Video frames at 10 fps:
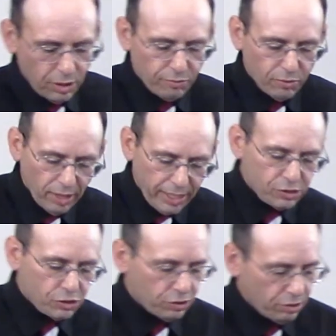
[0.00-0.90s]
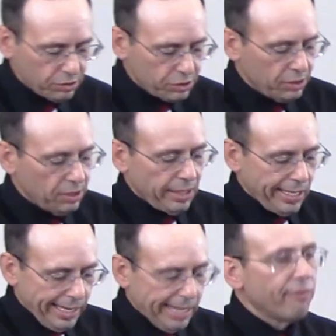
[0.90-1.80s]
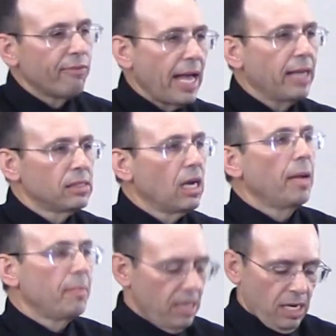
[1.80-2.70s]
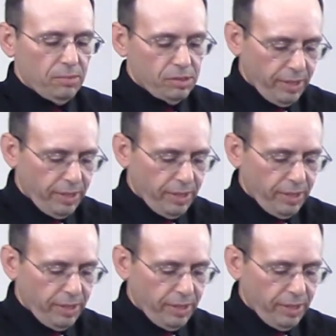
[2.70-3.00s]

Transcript: of Christ's church if that time comes.